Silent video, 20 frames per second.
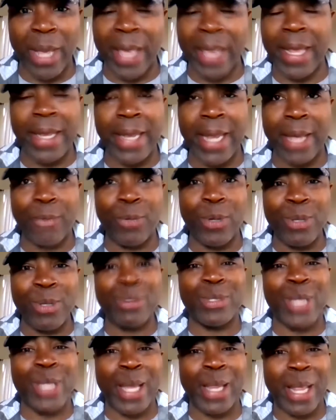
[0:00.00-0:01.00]
And when you
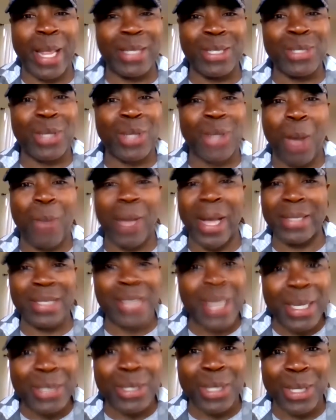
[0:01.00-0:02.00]
said that, just caught my
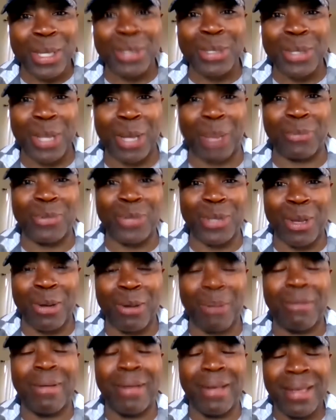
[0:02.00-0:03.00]
attention and stuff.
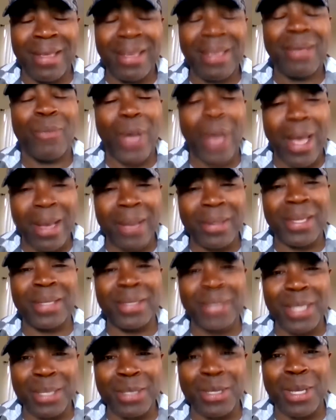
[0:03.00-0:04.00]
So, wow,
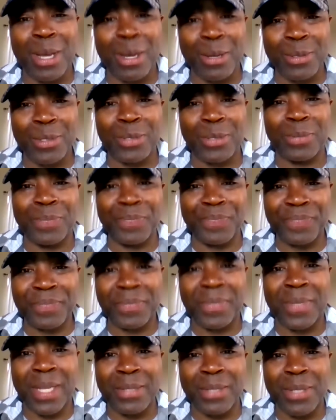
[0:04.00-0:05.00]
that's awesome.
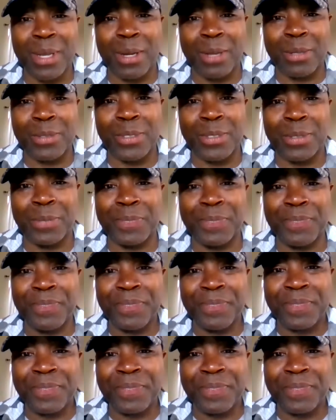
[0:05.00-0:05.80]
That's awesome.